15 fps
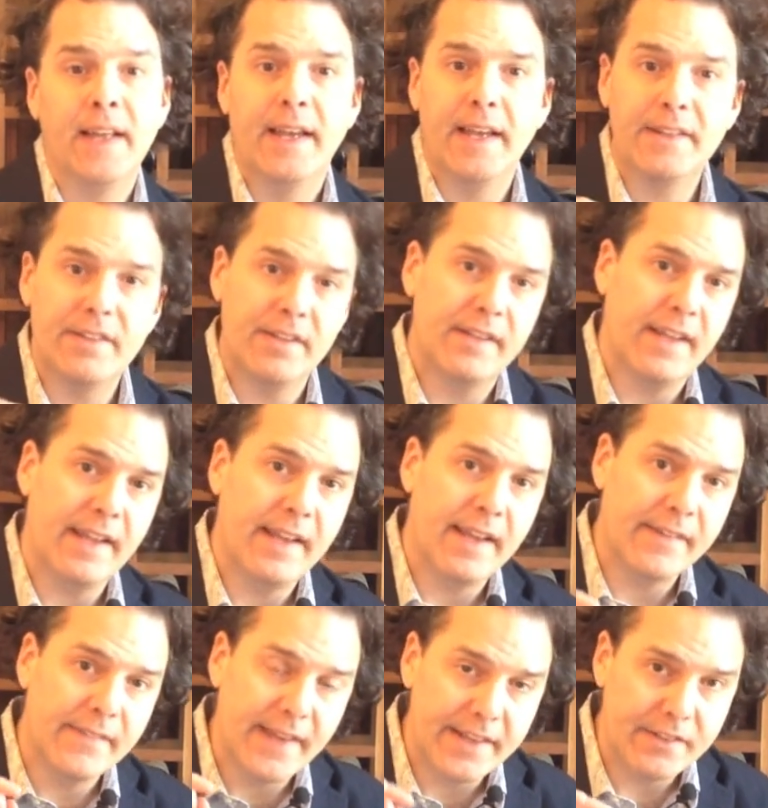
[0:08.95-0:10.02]
and today
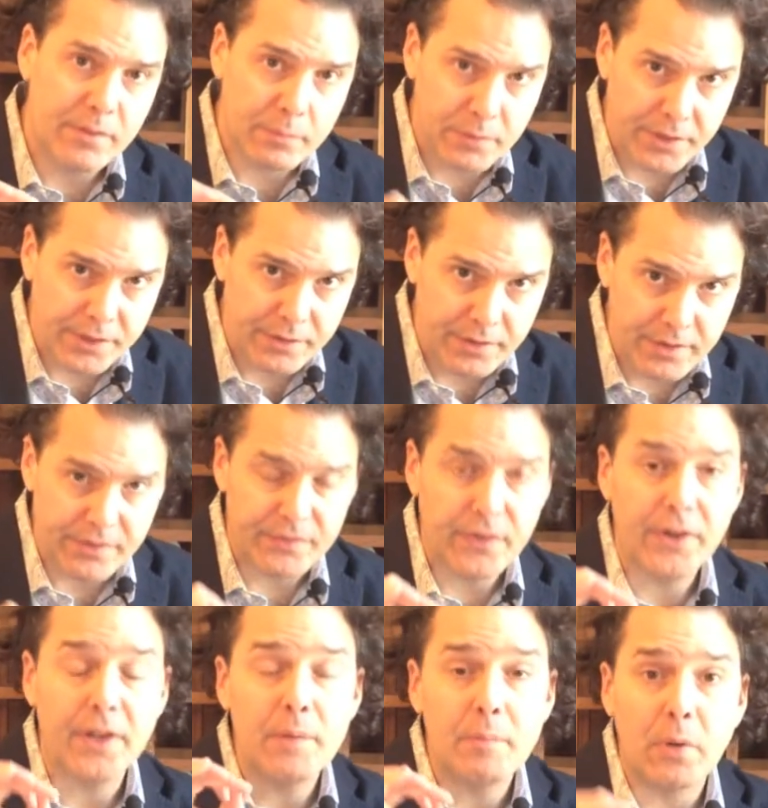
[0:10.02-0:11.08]
I'd like to bring you this
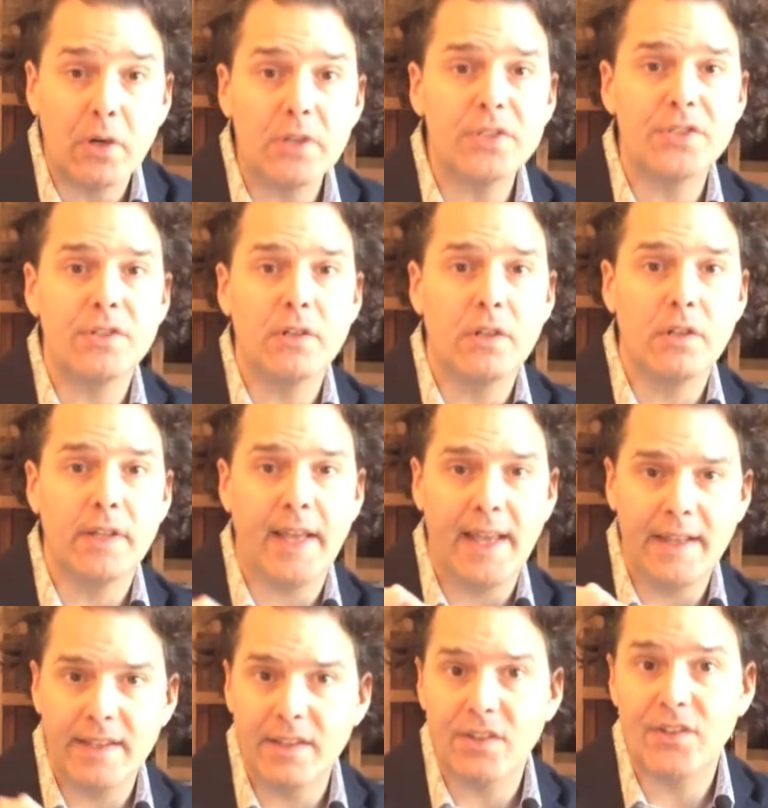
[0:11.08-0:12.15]
very personal
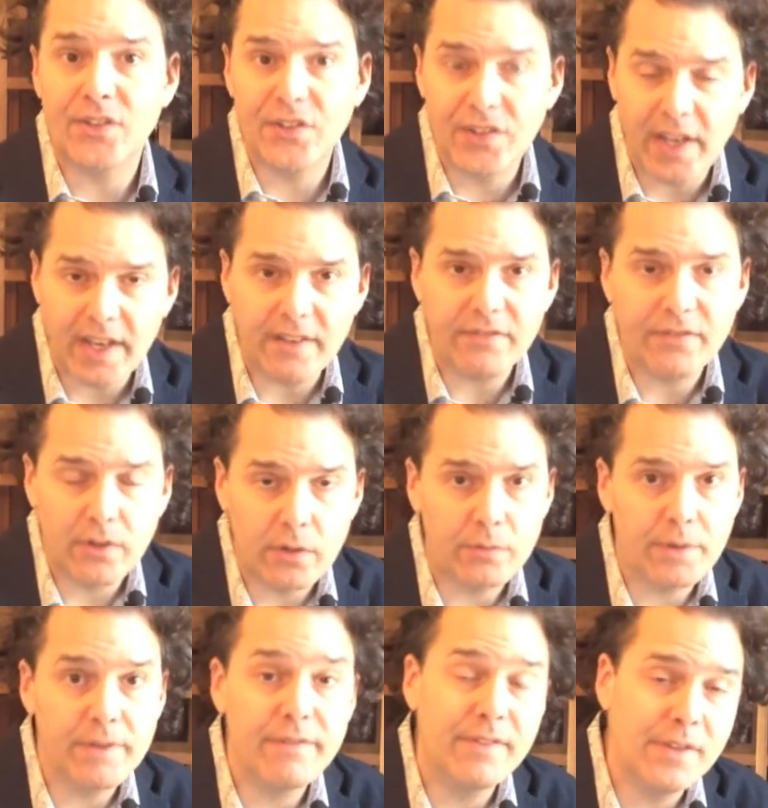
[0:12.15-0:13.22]
and insightful
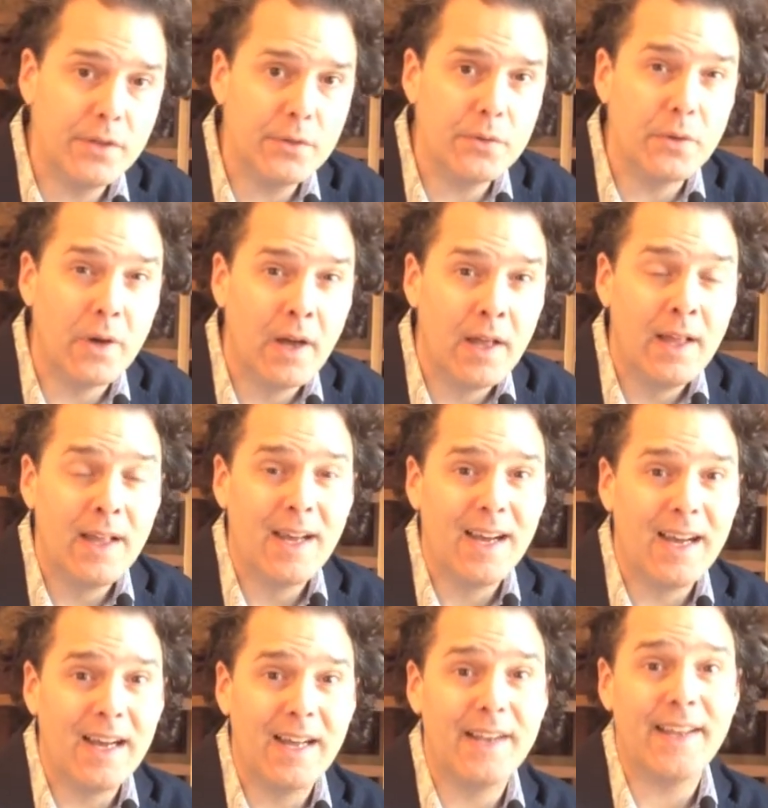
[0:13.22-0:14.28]
review
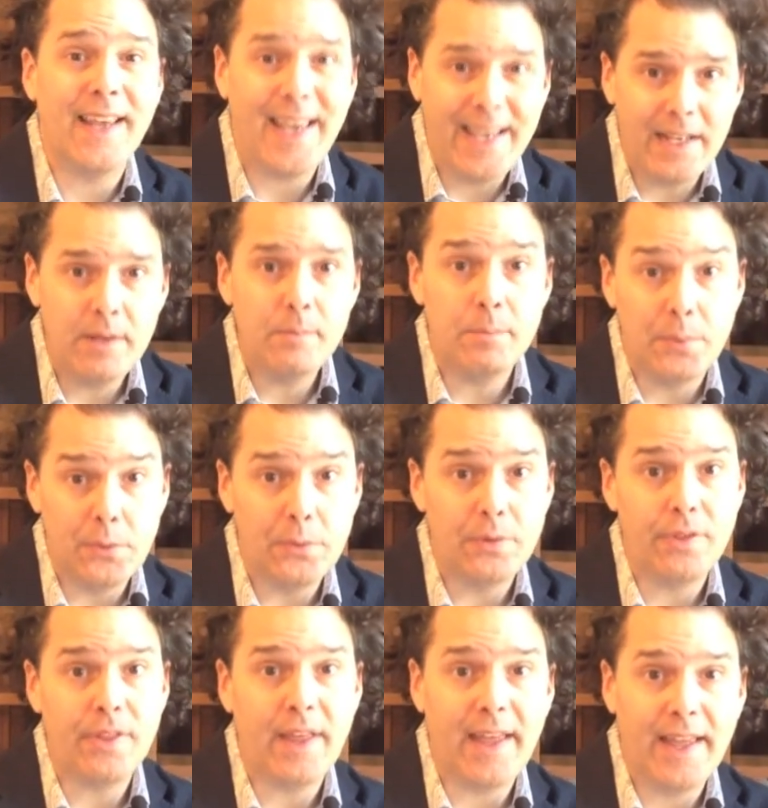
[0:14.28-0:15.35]
on Aidan Booth
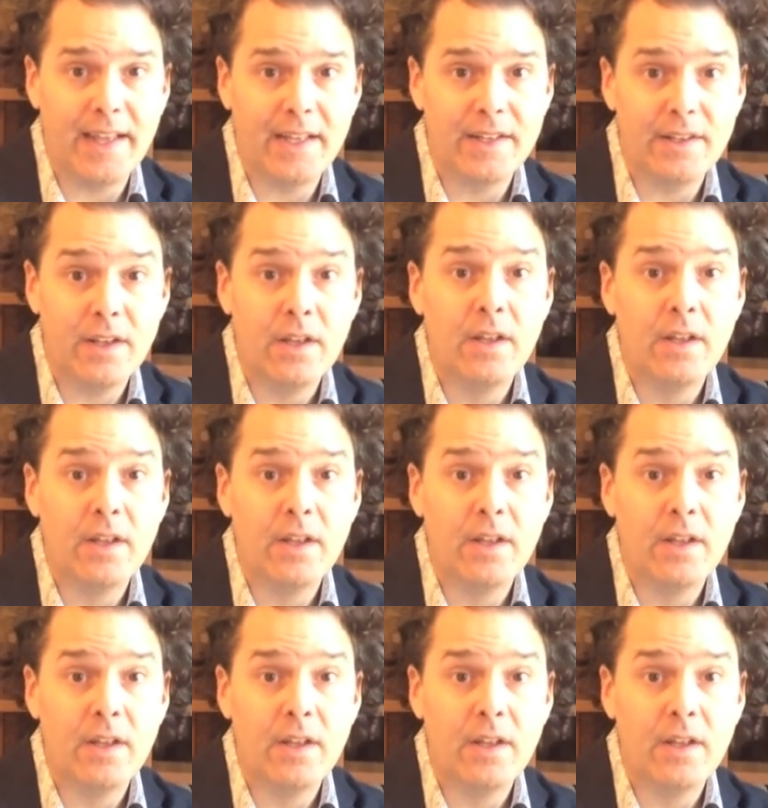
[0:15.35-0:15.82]
and